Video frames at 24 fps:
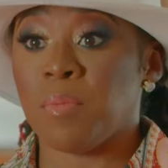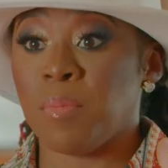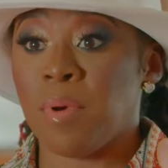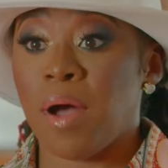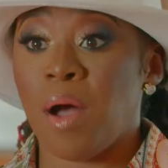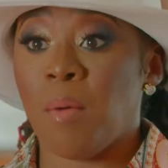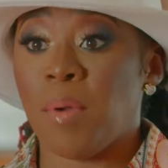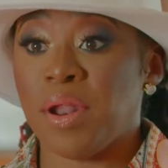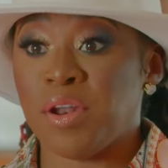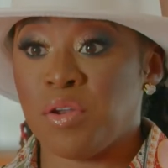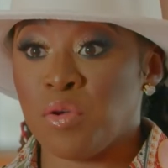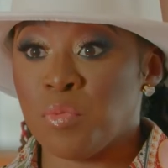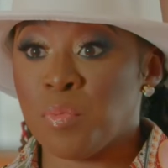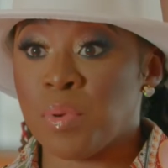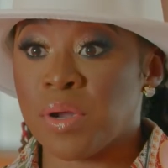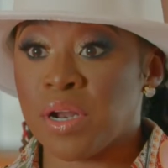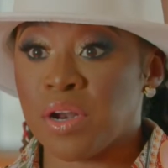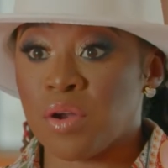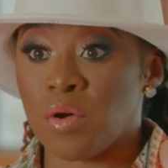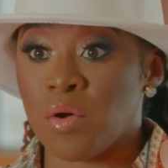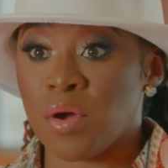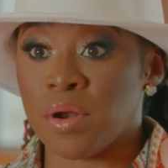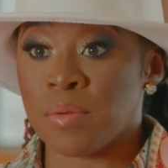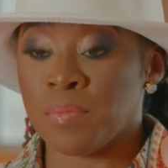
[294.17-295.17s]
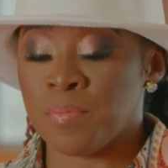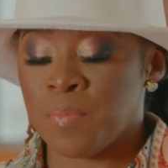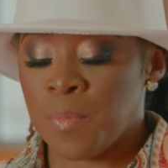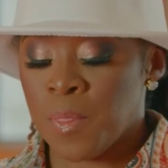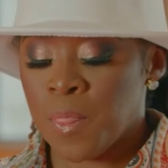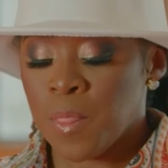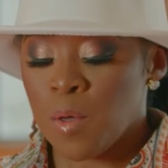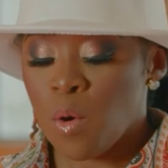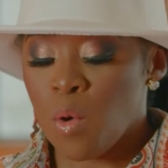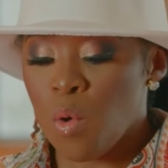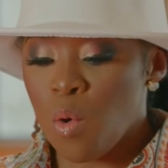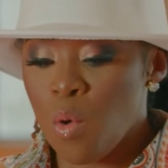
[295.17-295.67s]
apart when I do put it on.
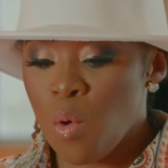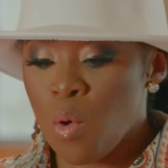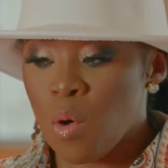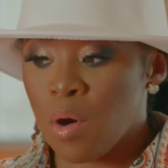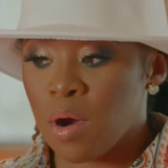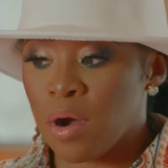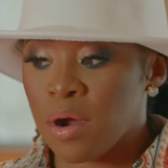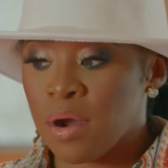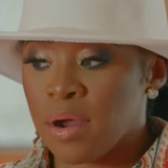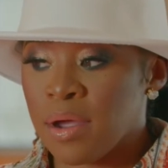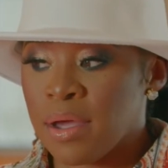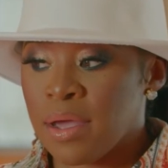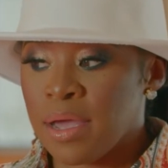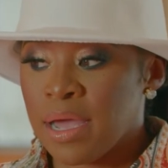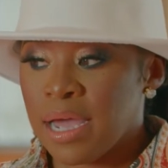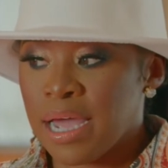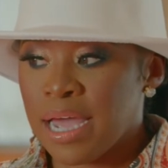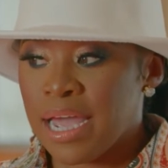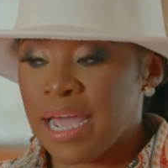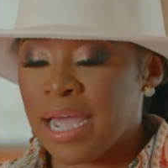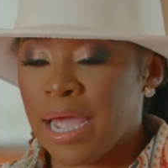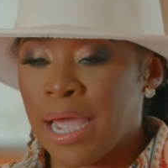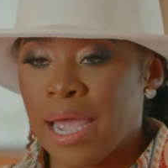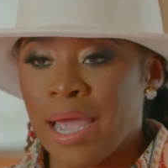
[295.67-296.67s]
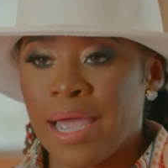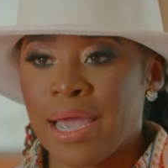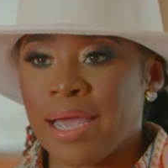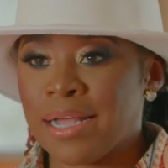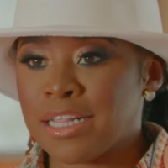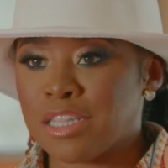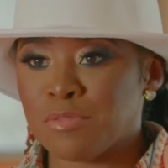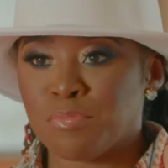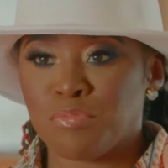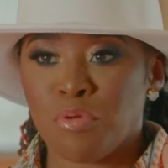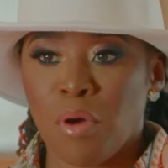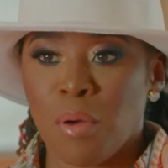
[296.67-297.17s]
Or
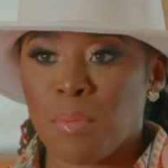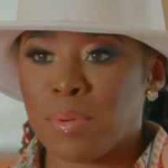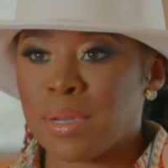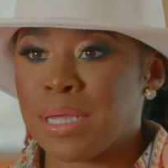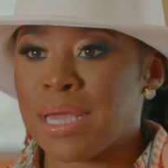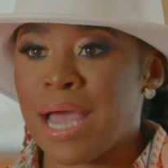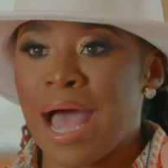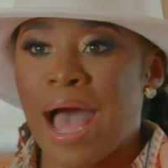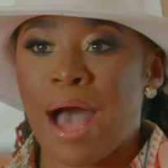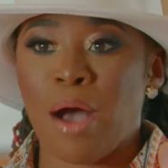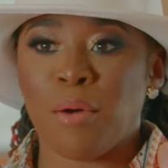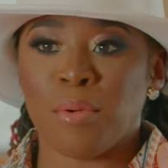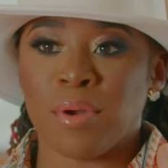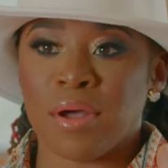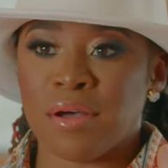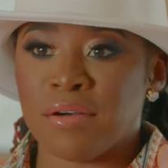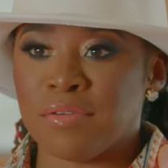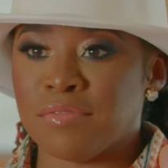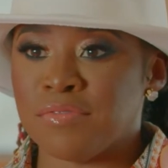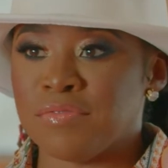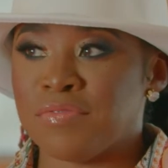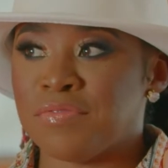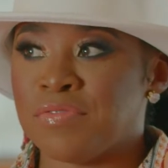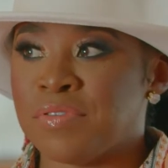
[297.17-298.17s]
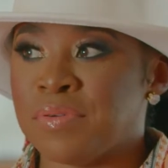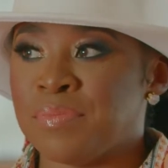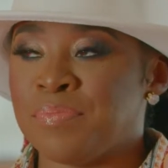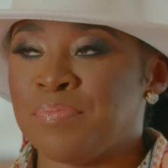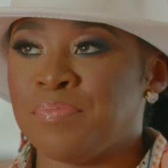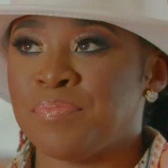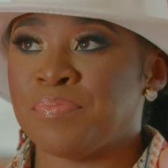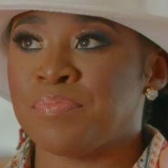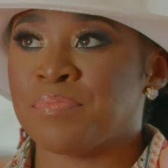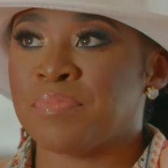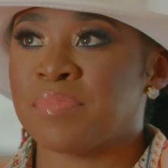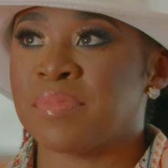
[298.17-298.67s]
it's probably out of
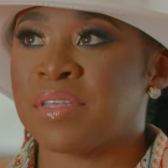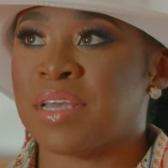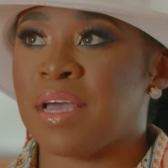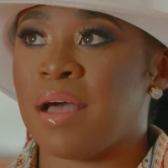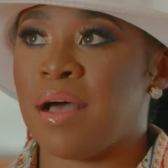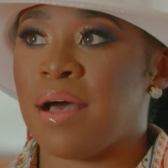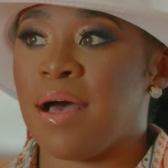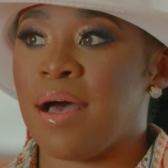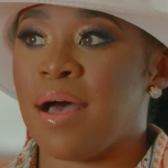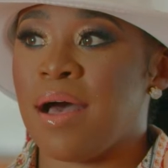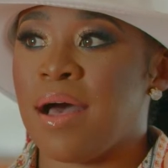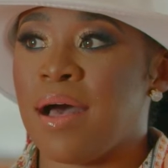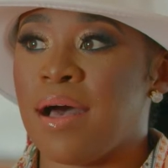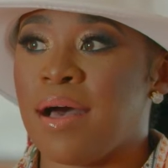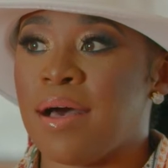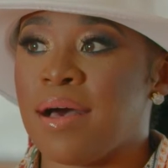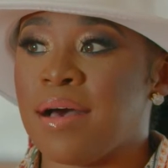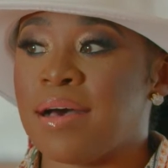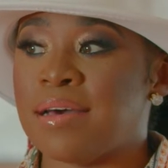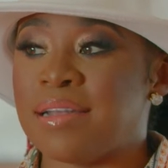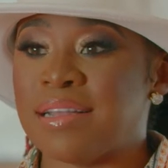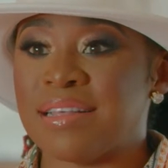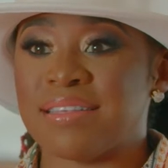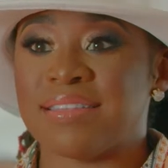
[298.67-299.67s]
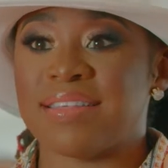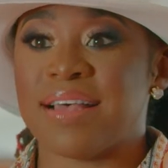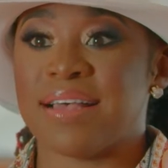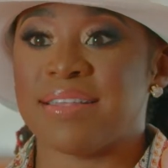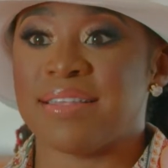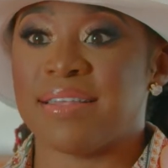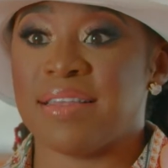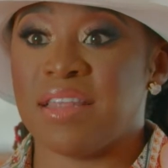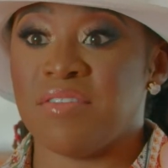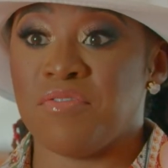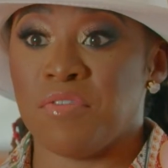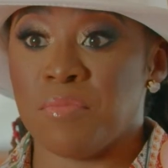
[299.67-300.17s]
a
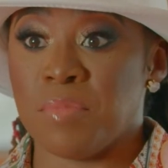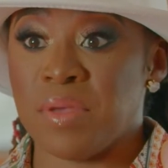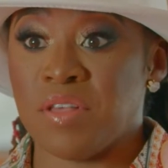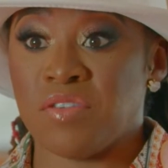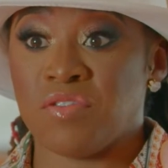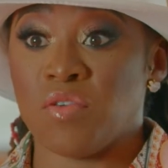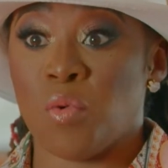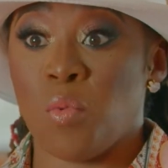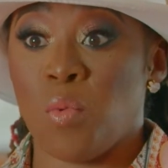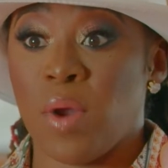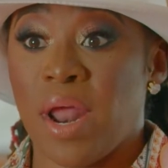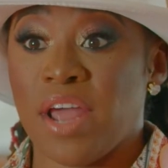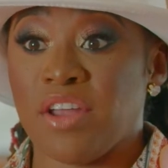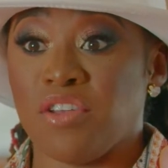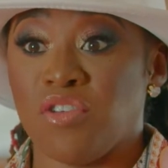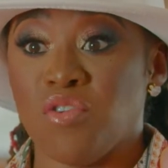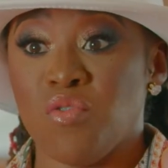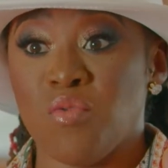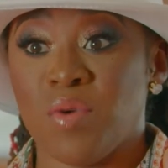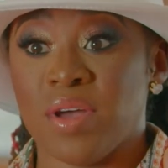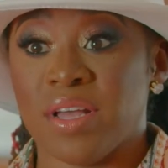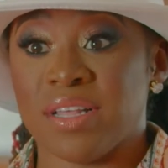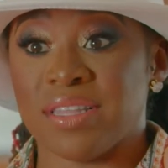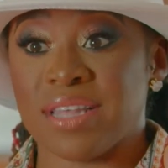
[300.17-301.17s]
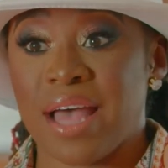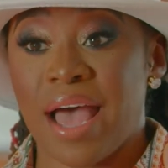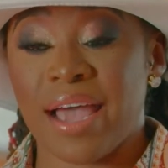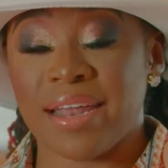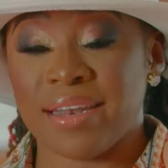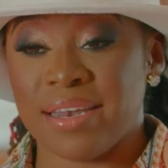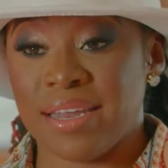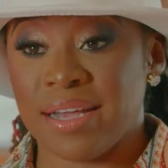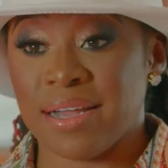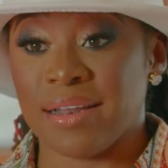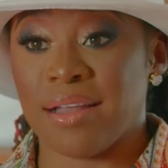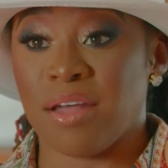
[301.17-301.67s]
necessity for me. So what I do is I
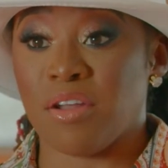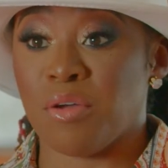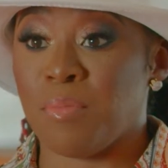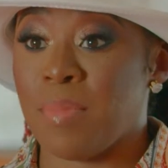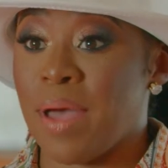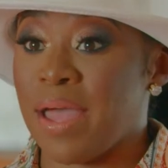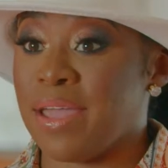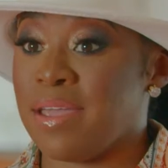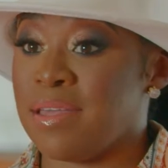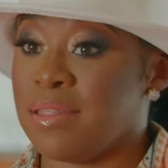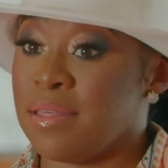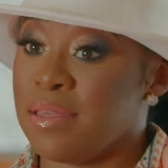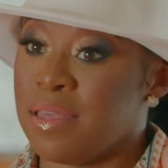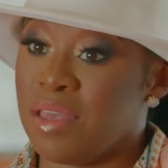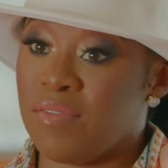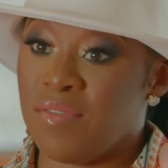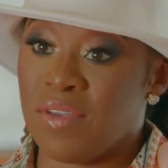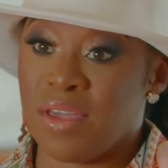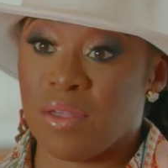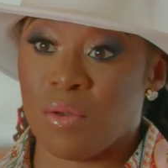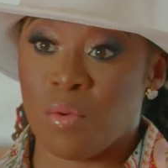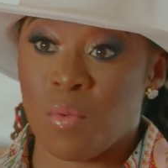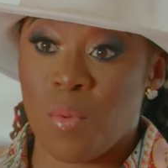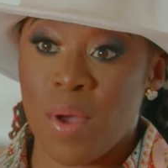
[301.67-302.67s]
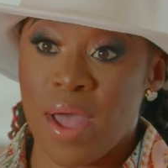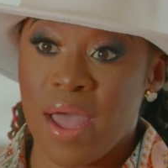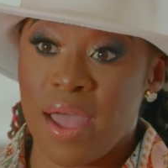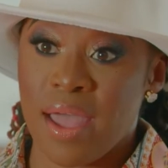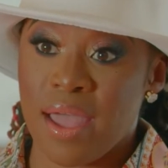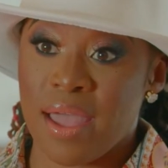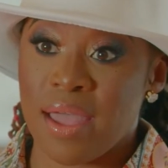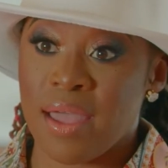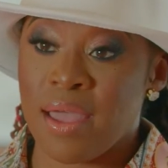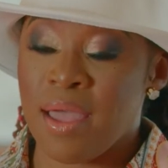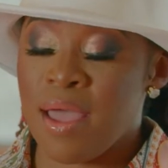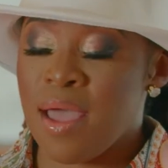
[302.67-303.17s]
declutter by either giving it
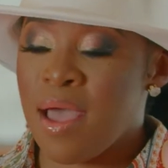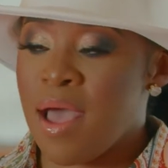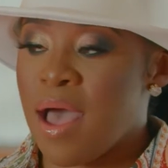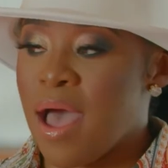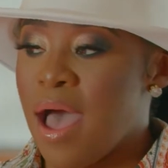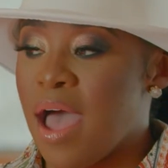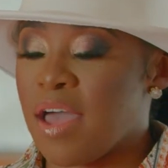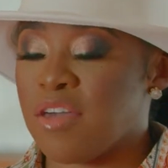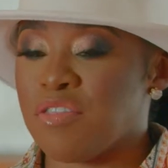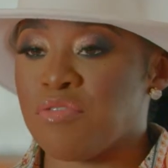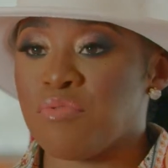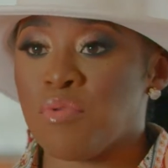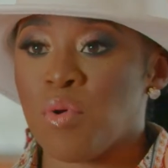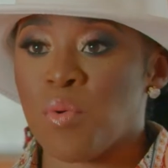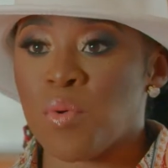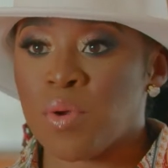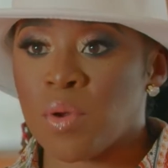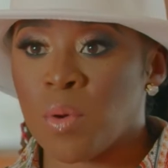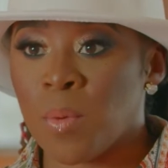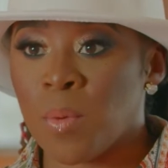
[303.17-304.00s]
away, I throw it